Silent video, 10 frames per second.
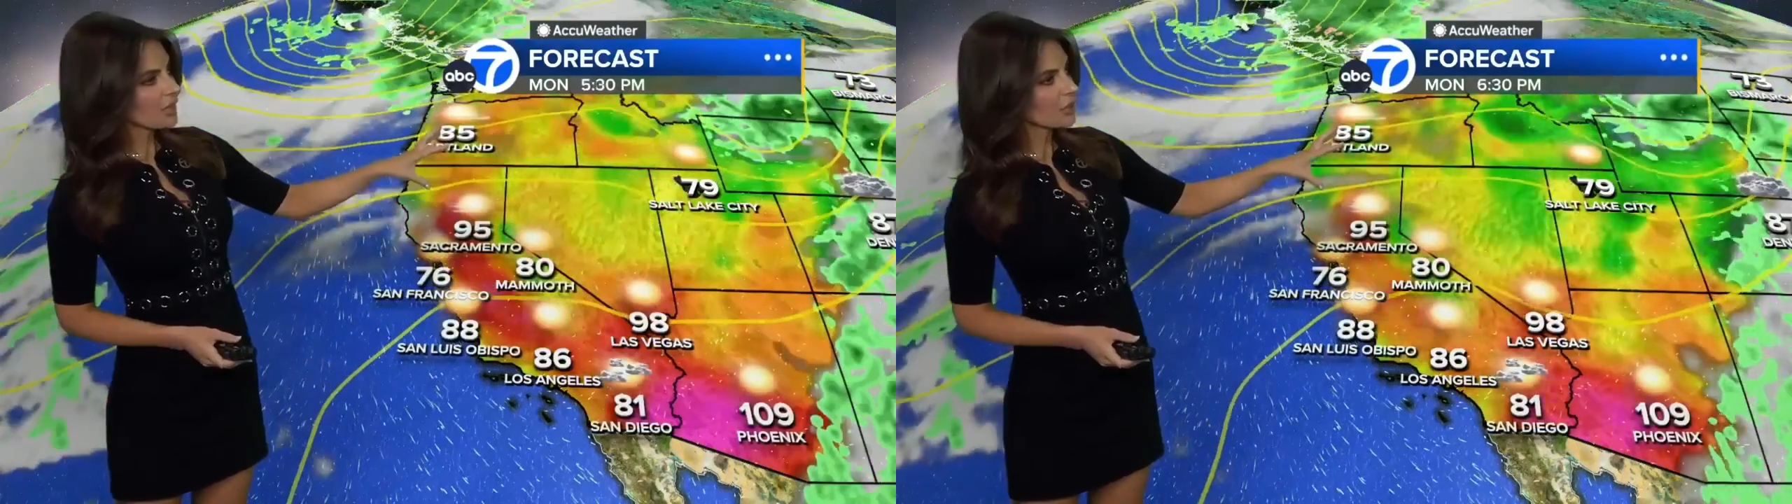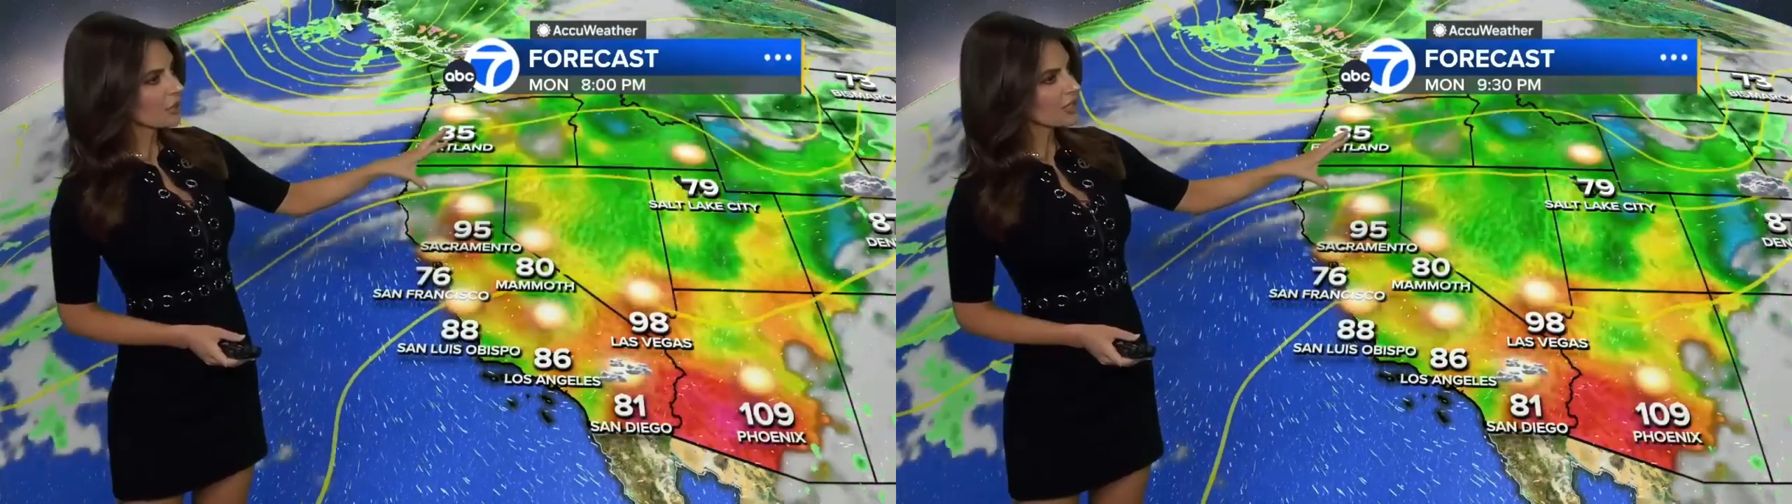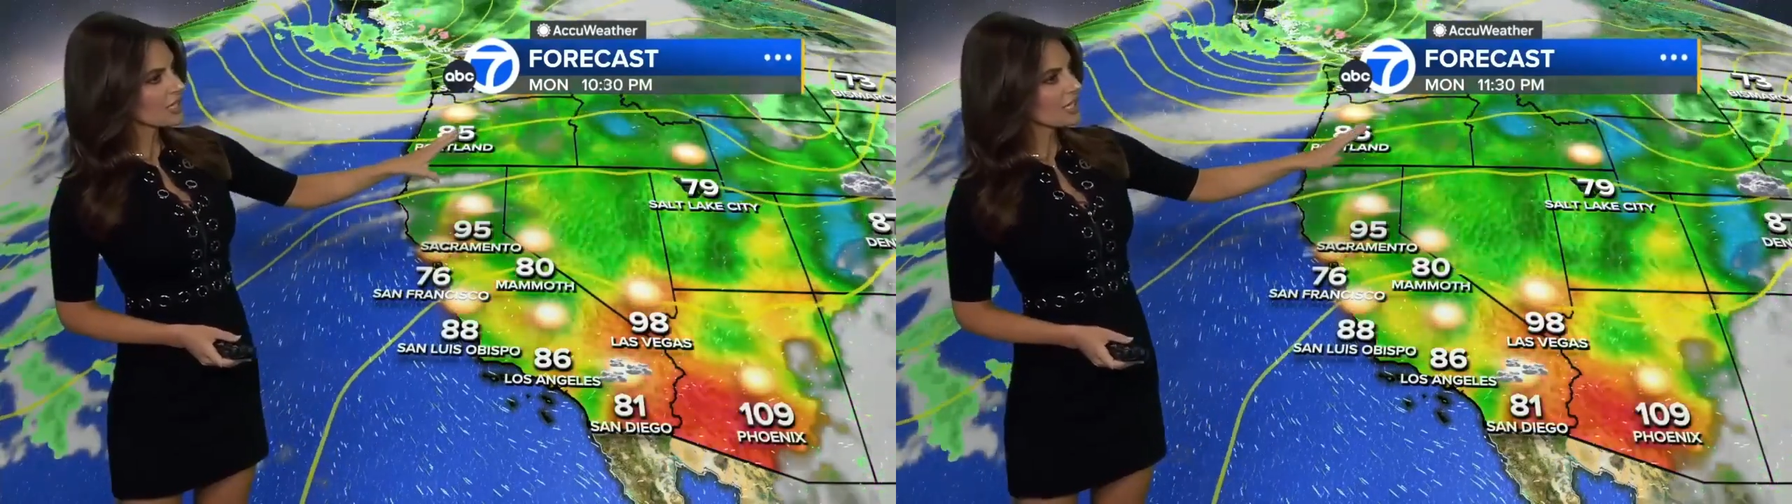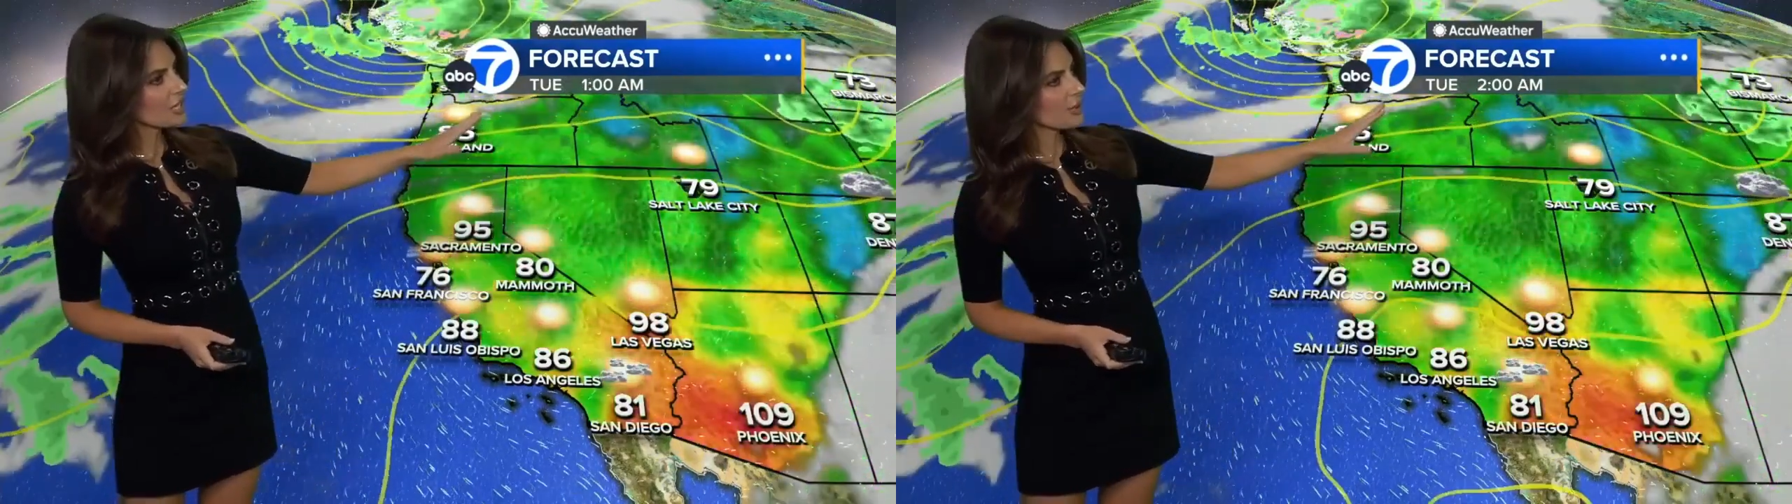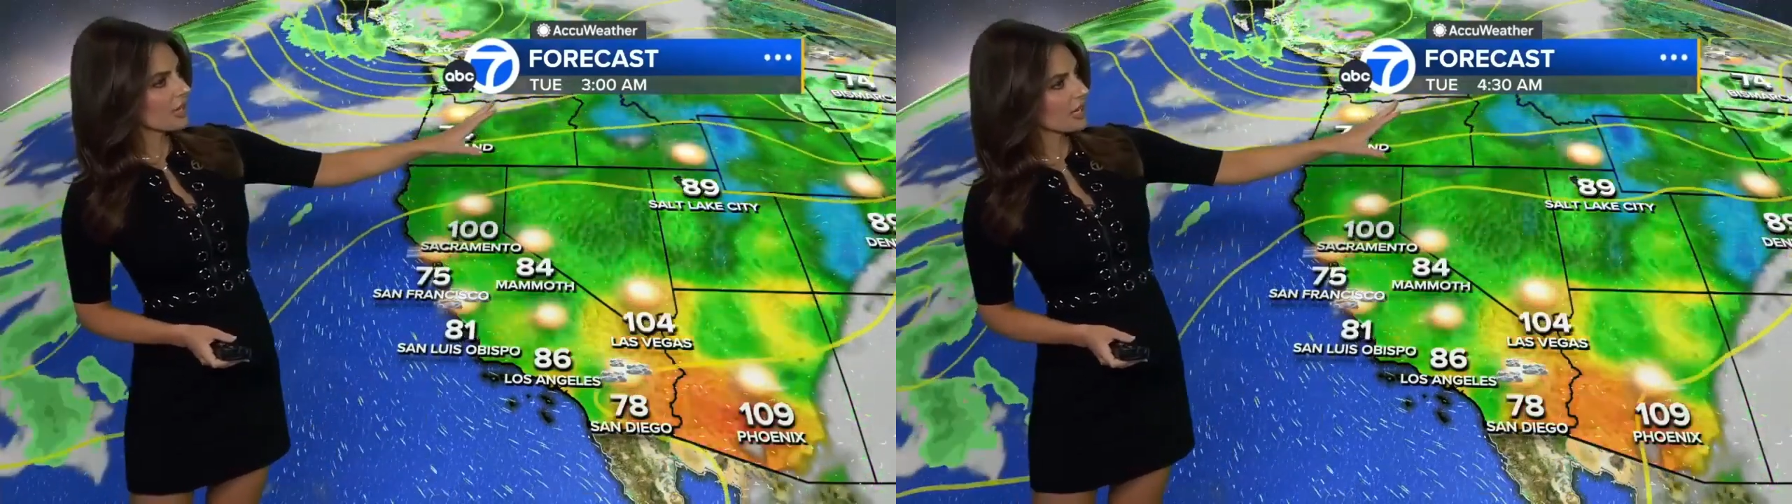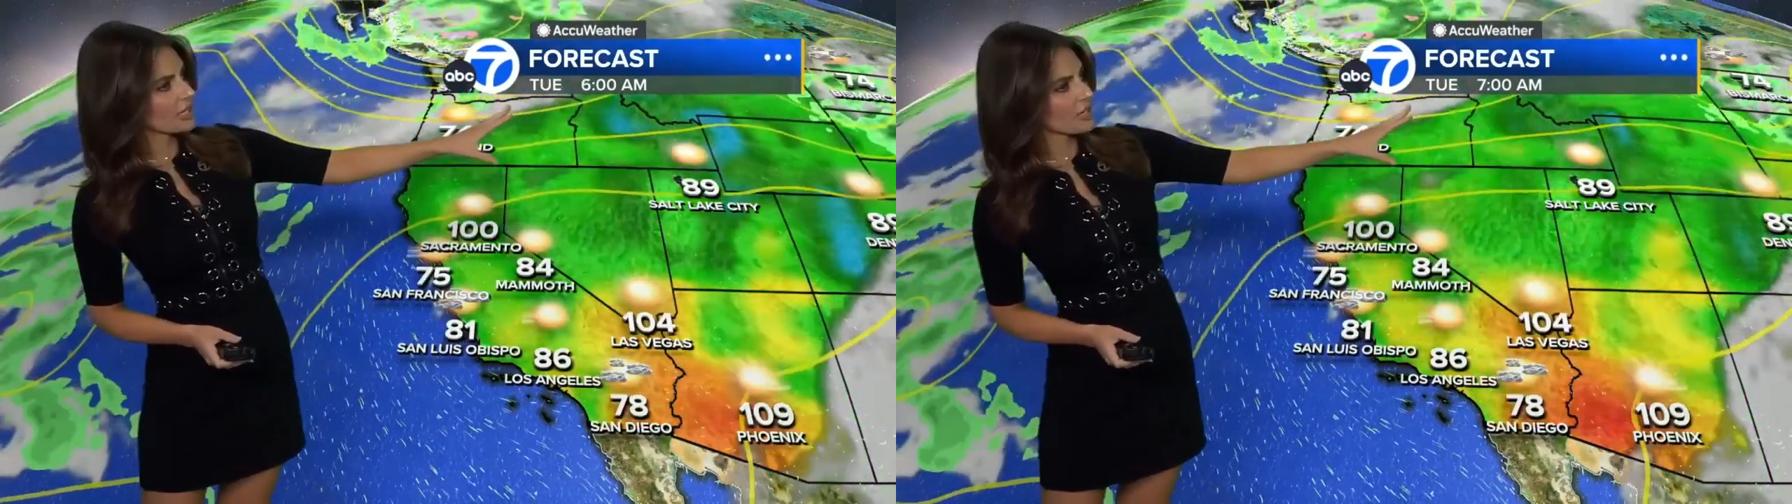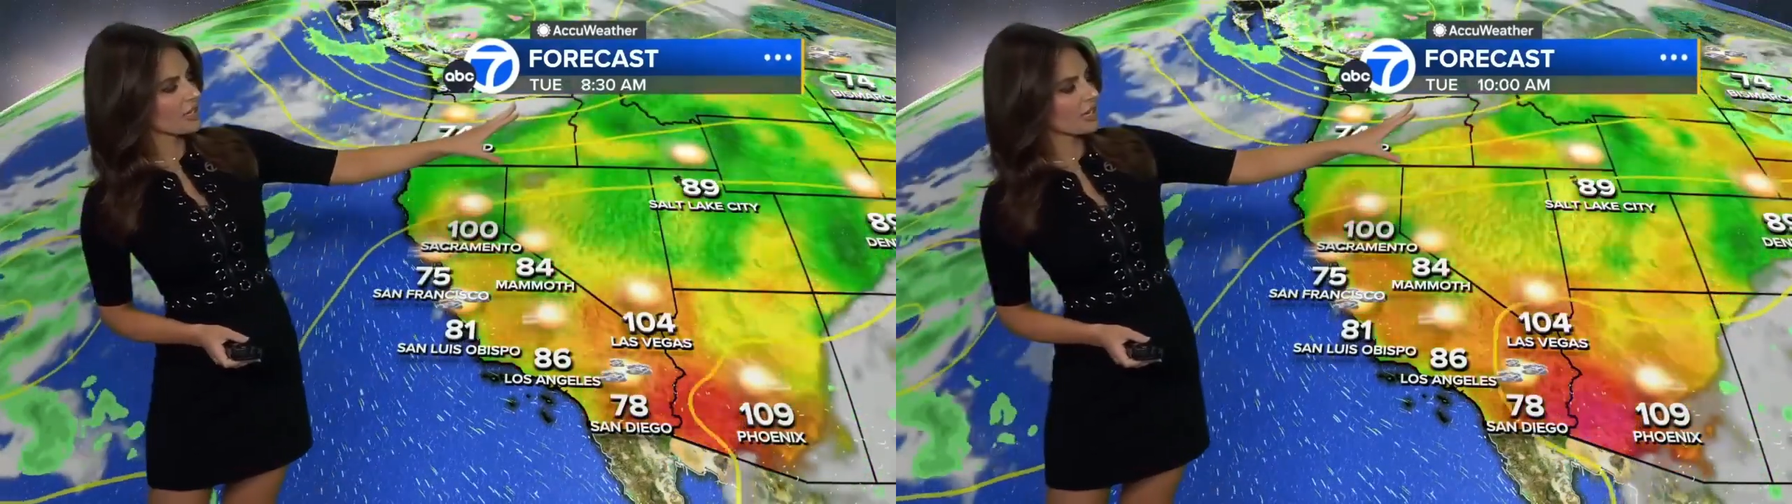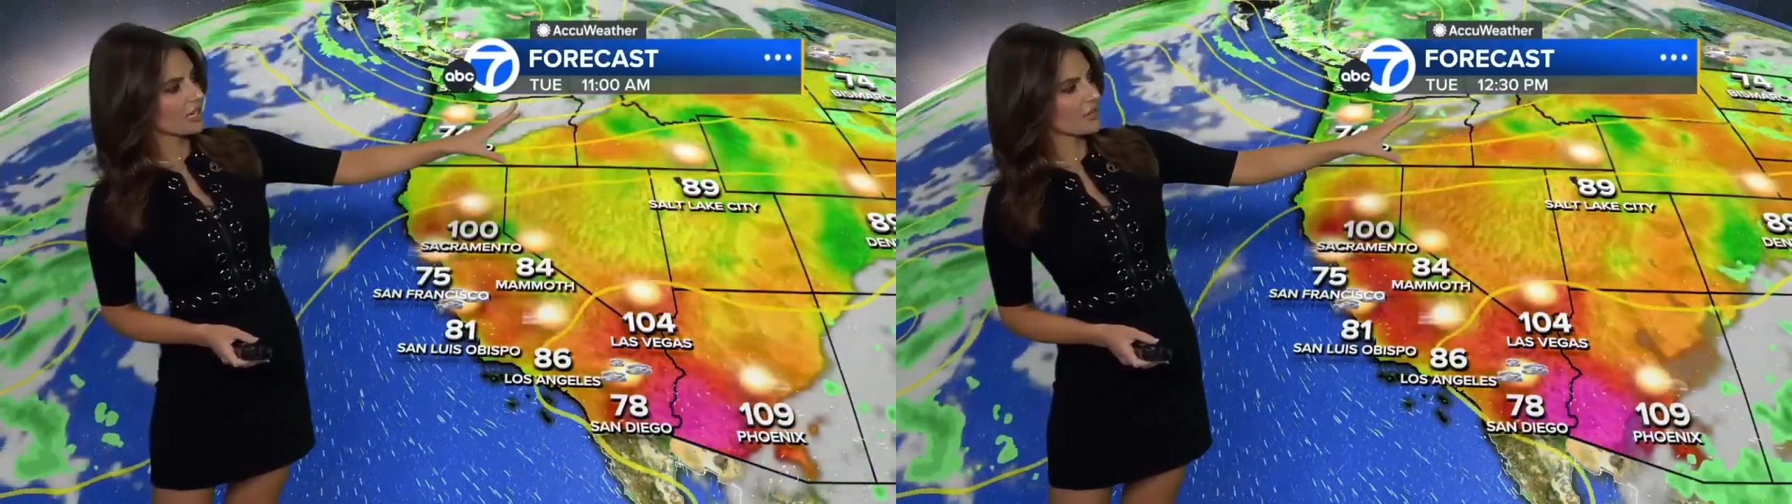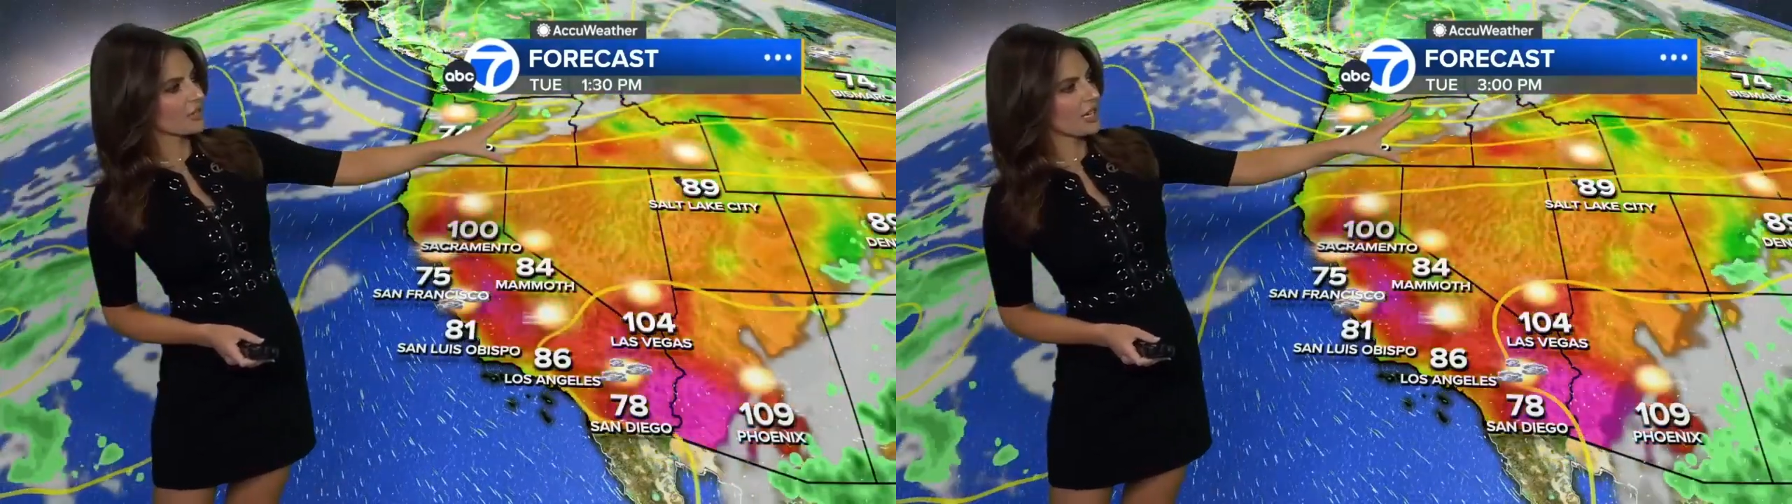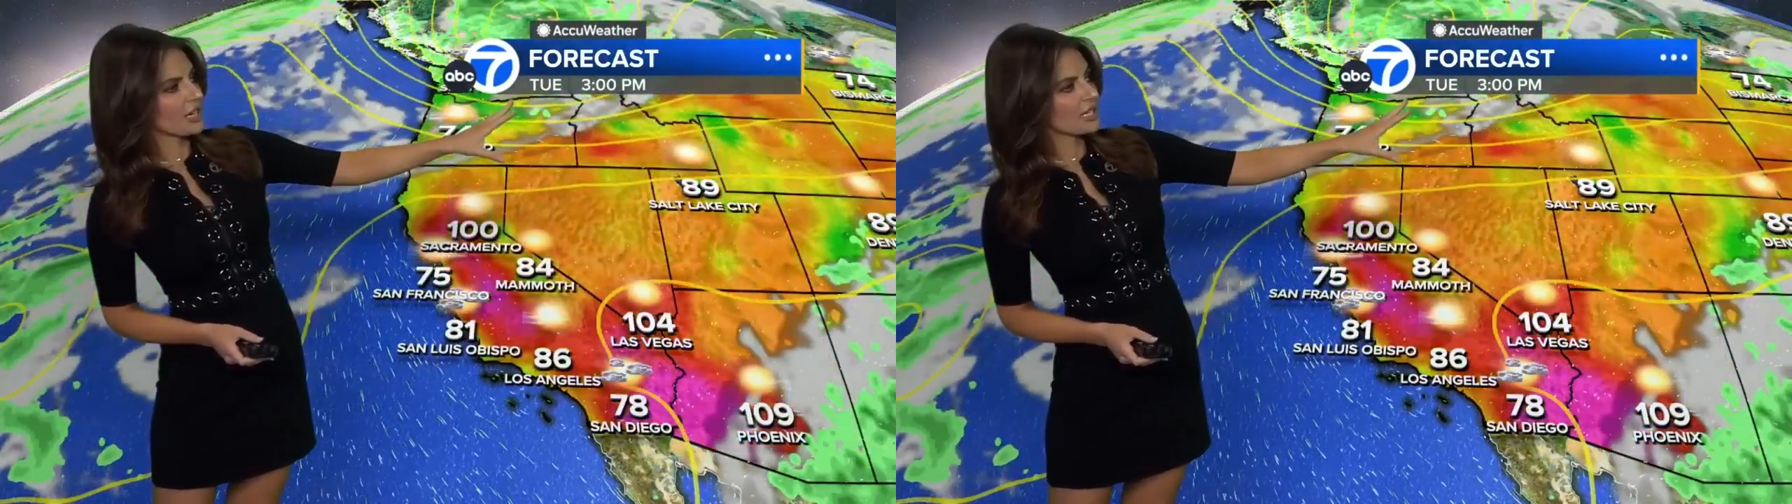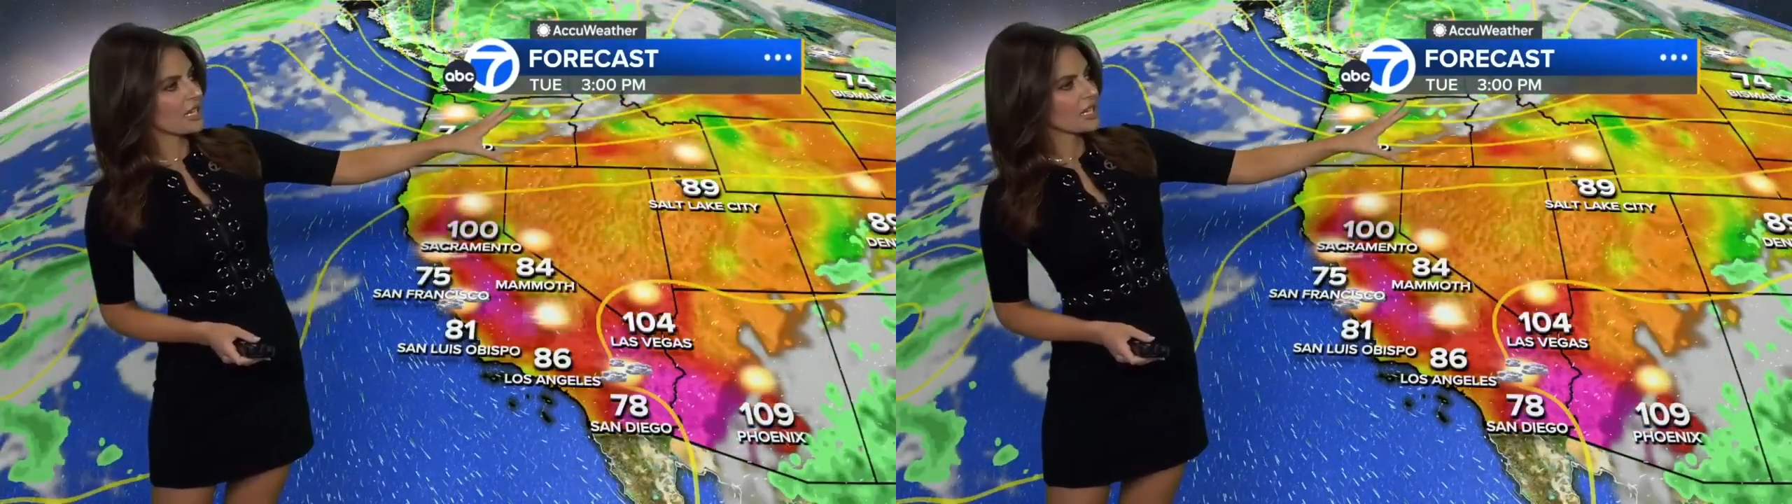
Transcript: You can see it as we head into the next few days.